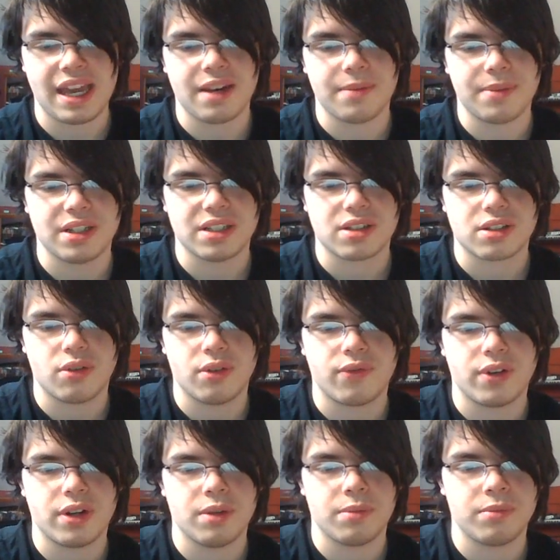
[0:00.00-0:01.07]
a bus going
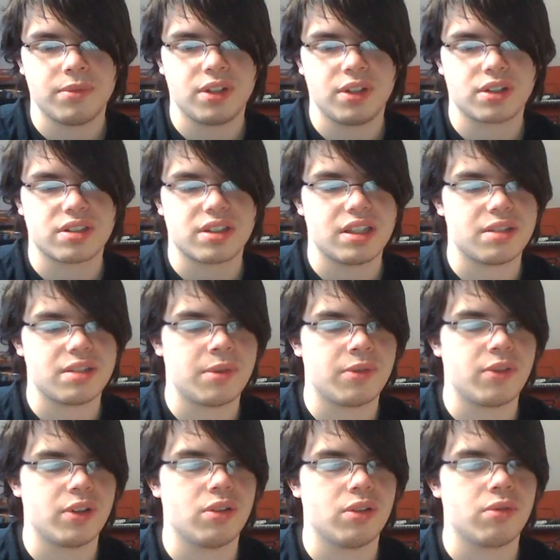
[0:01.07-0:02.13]
from New York City to
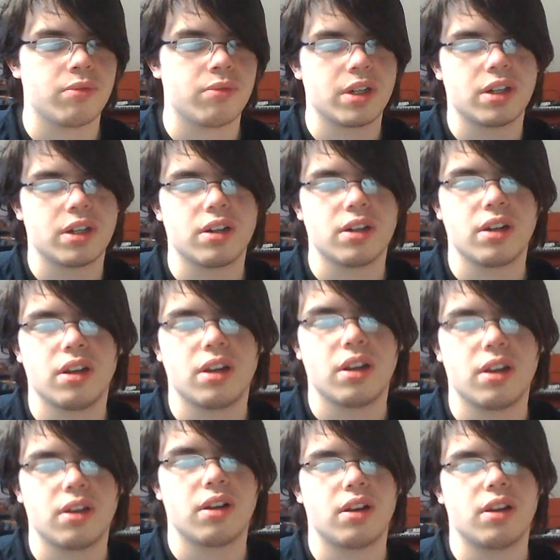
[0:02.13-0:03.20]
Monroe where
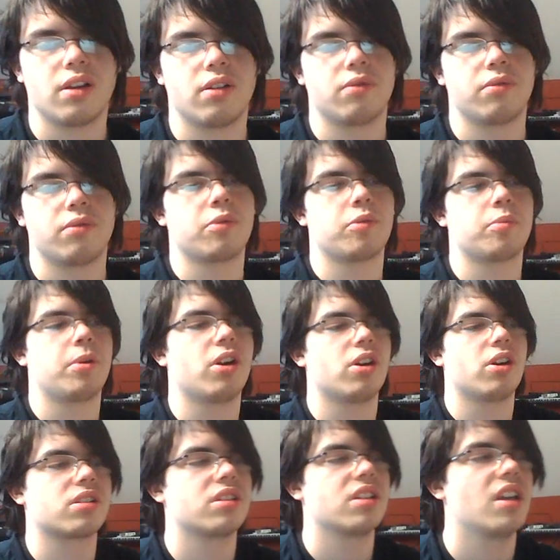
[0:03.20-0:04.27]
we were
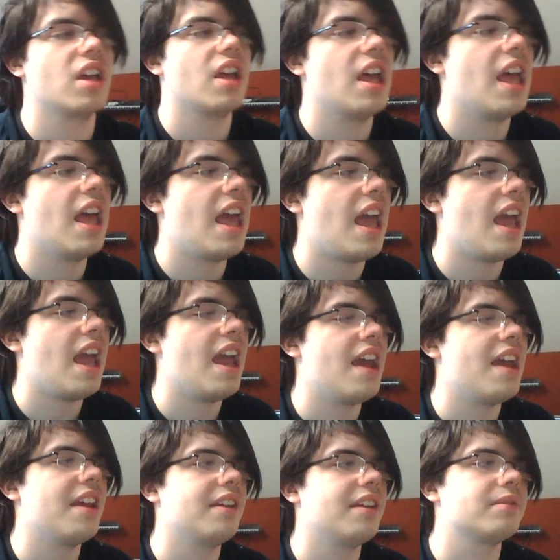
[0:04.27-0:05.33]
parked,
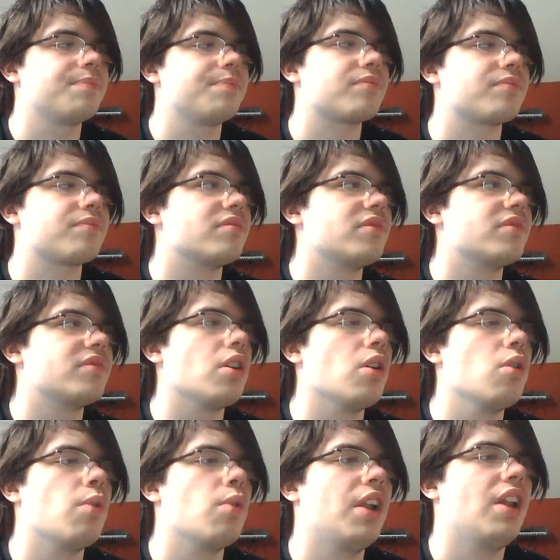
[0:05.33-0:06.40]
and
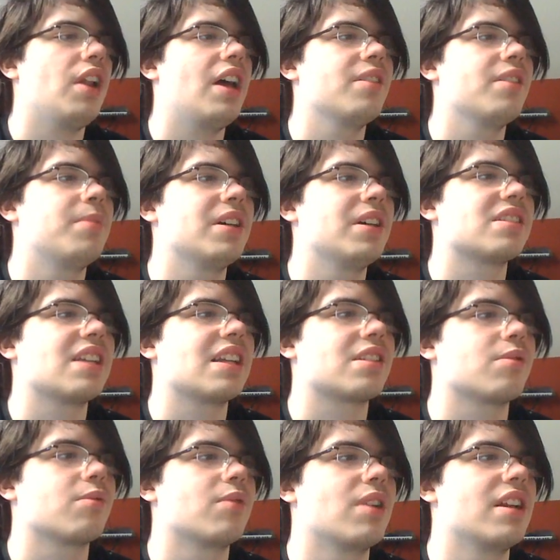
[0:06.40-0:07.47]
while on the bus, that's
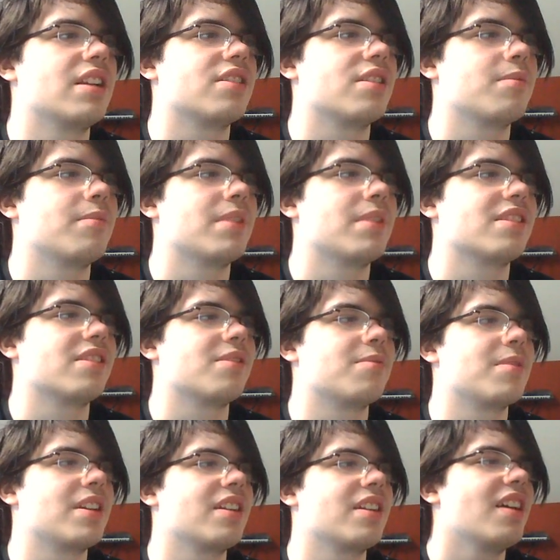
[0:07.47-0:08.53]
when she messaged
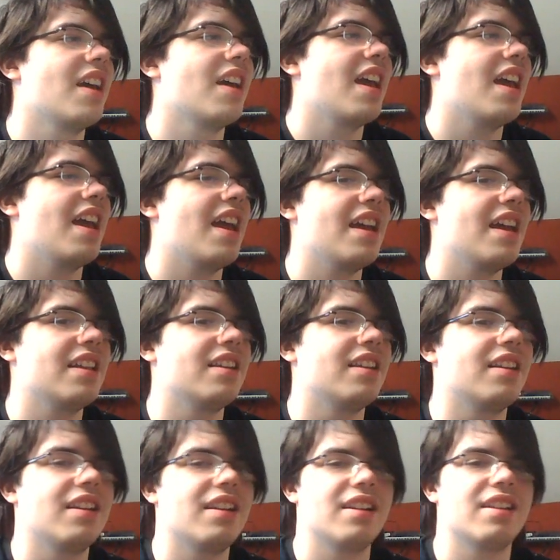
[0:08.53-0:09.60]
me and